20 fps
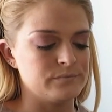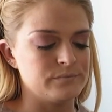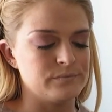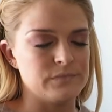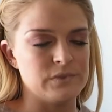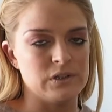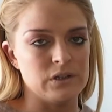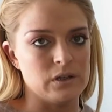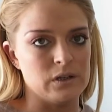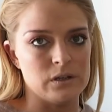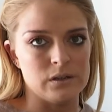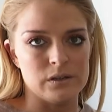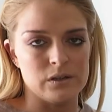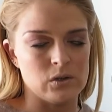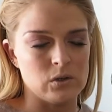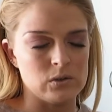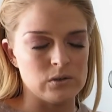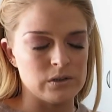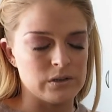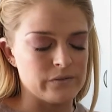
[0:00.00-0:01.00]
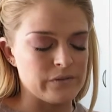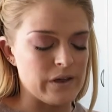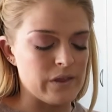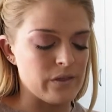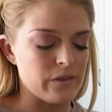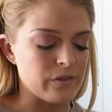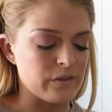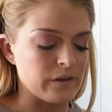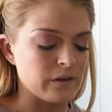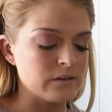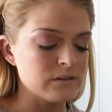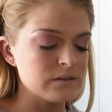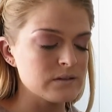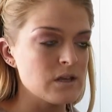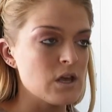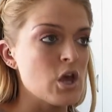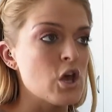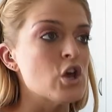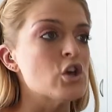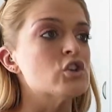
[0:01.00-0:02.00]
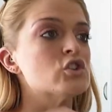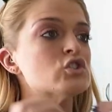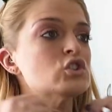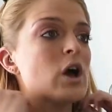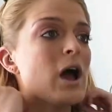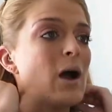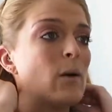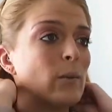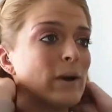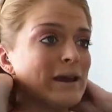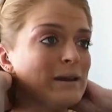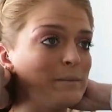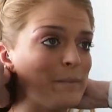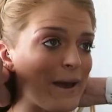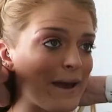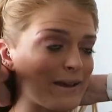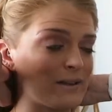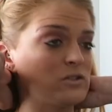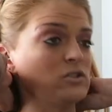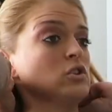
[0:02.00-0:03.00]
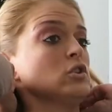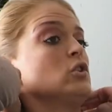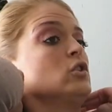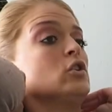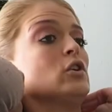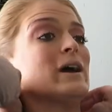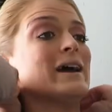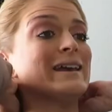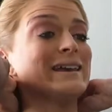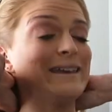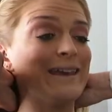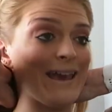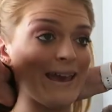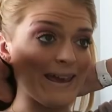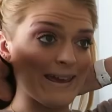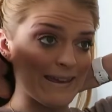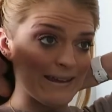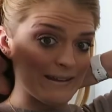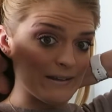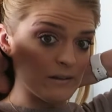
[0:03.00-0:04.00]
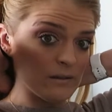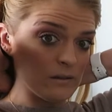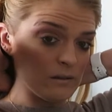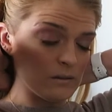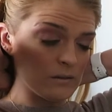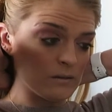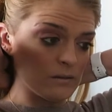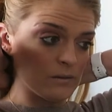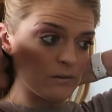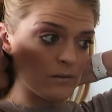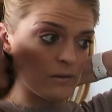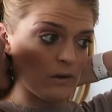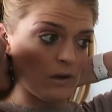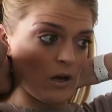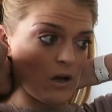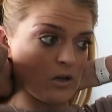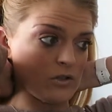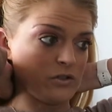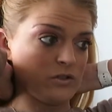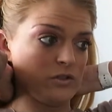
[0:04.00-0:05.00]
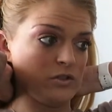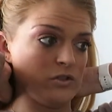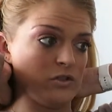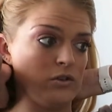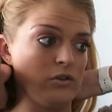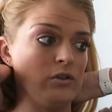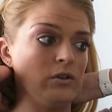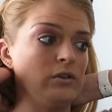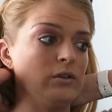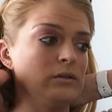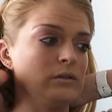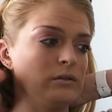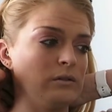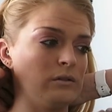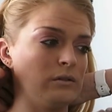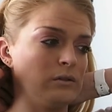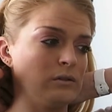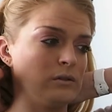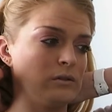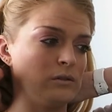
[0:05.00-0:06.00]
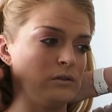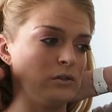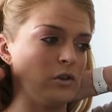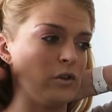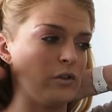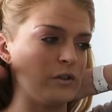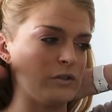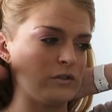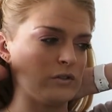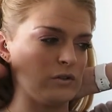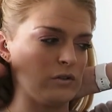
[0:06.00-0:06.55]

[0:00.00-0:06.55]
yeah, a whole lot of other things. So I went back to her again last year, whenever